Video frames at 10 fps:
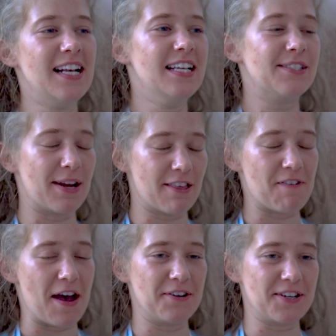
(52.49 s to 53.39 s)
he's one of the
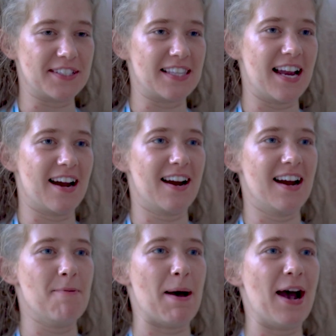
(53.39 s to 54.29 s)
founders there,
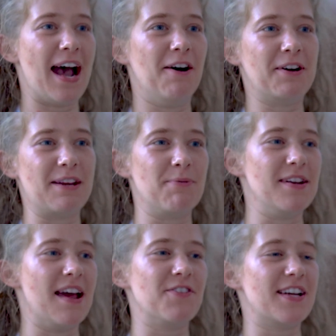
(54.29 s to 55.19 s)
about how he will
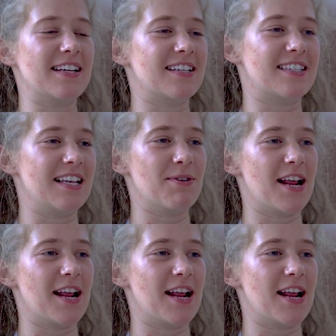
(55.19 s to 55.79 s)
never get to see what